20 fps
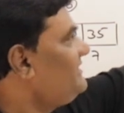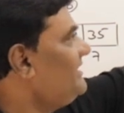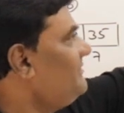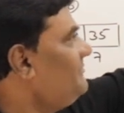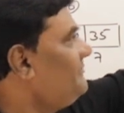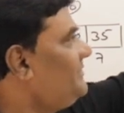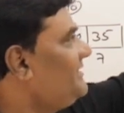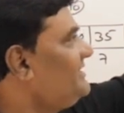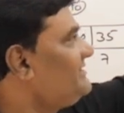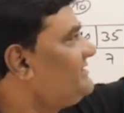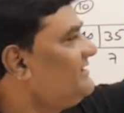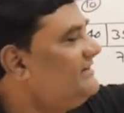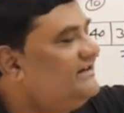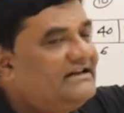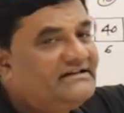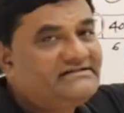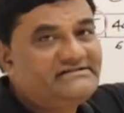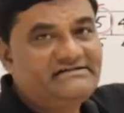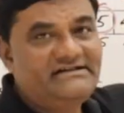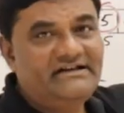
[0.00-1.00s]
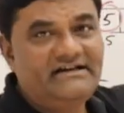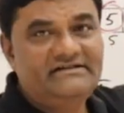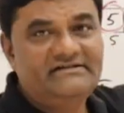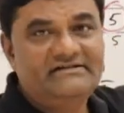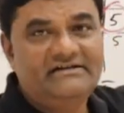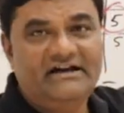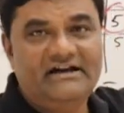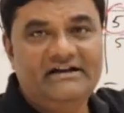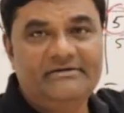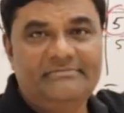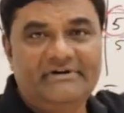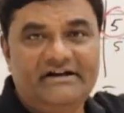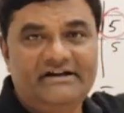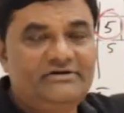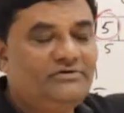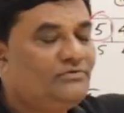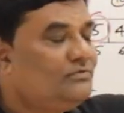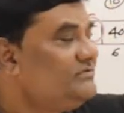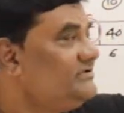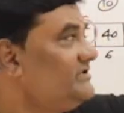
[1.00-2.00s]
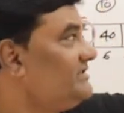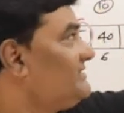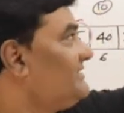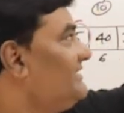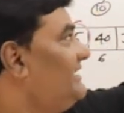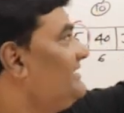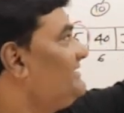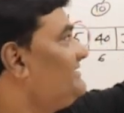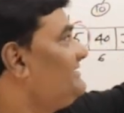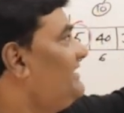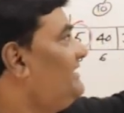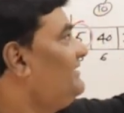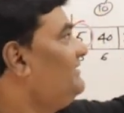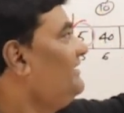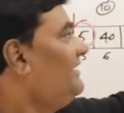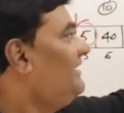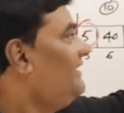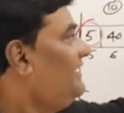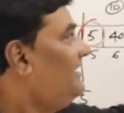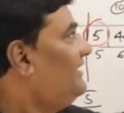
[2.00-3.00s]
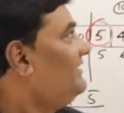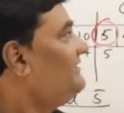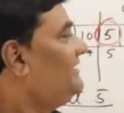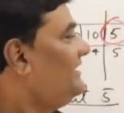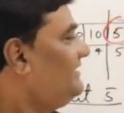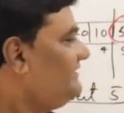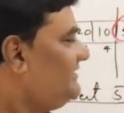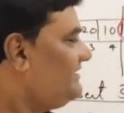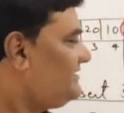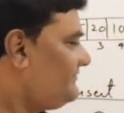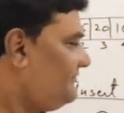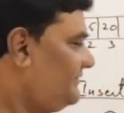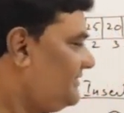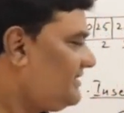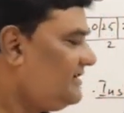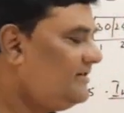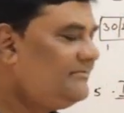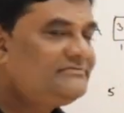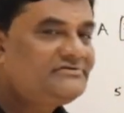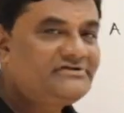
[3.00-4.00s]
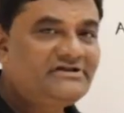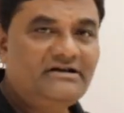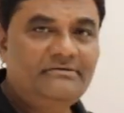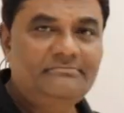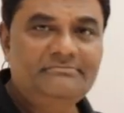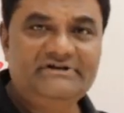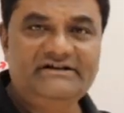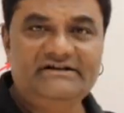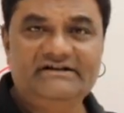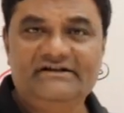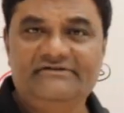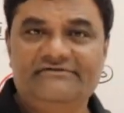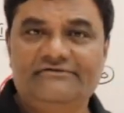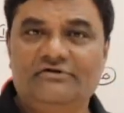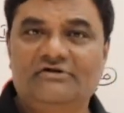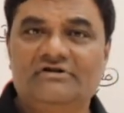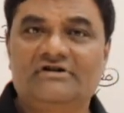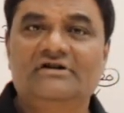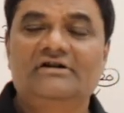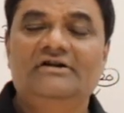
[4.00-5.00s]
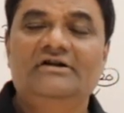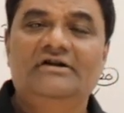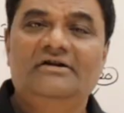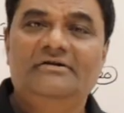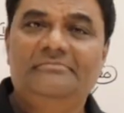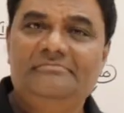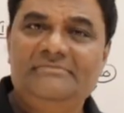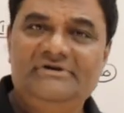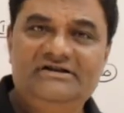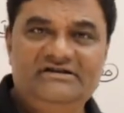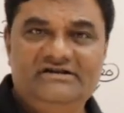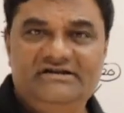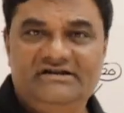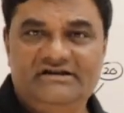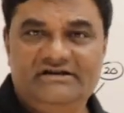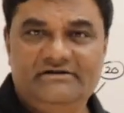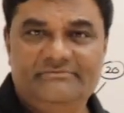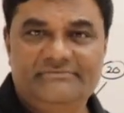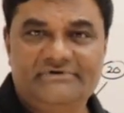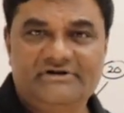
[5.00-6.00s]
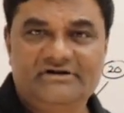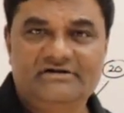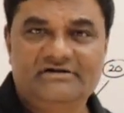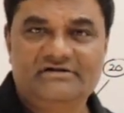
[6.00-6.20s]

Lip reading: Temp is less than I by 2, just less than, then this becomes completely for min heap.